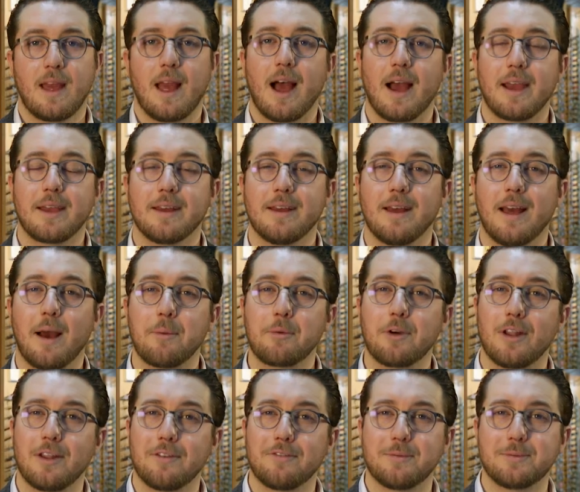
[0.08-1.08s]
Hi, I'm
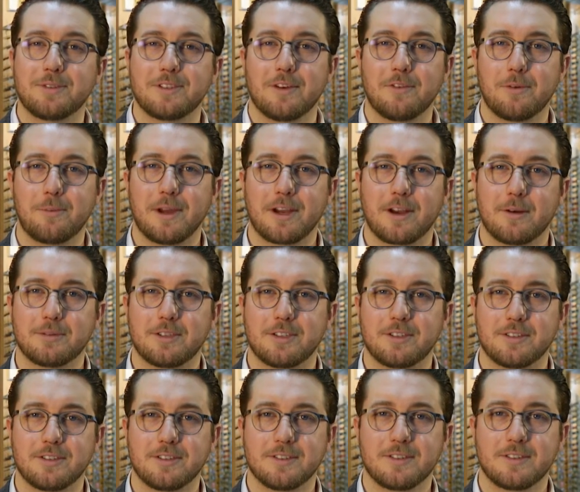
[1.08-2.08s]
Colin from Silverberg
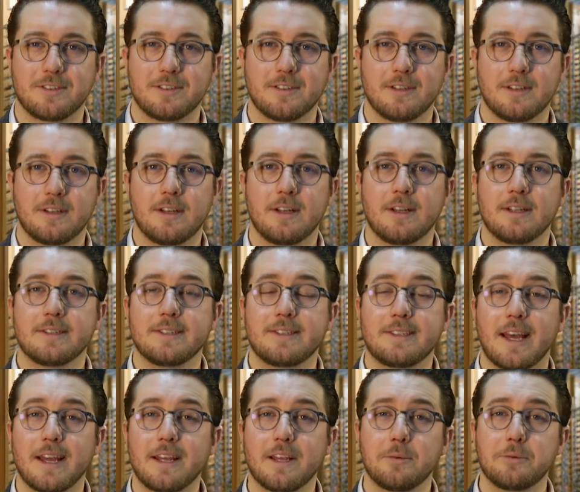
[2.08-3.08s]
Opticians.
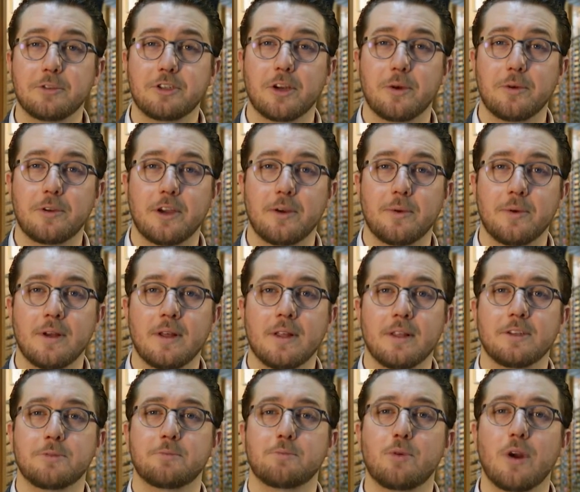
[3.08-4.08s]
Today I'm showing you
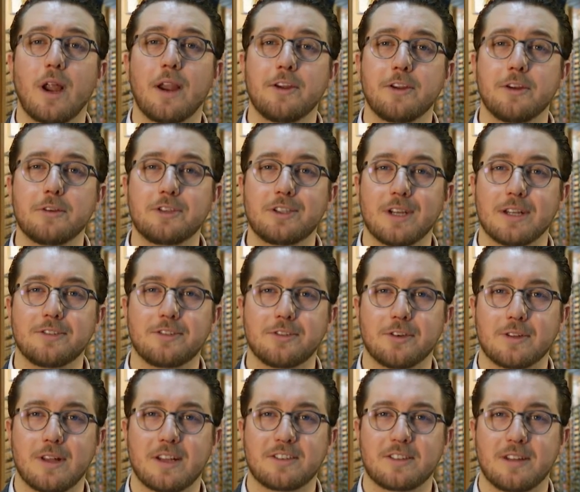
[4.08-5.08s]
this brand new Gen
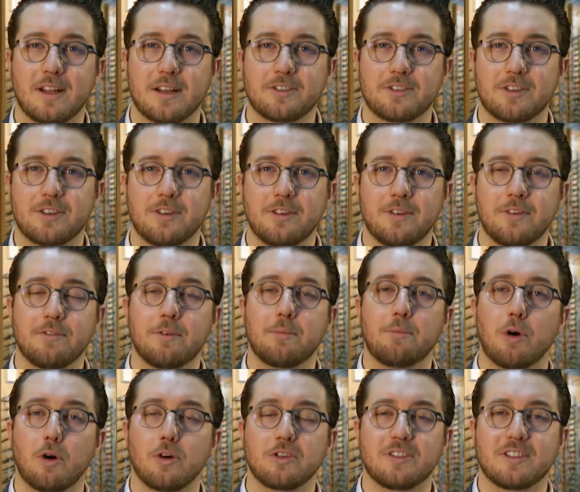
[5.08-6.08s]
Sunglass collection from
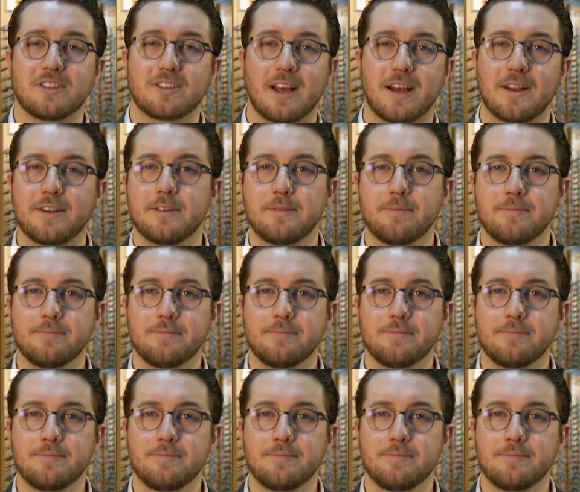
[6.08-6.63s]
Porsche Design.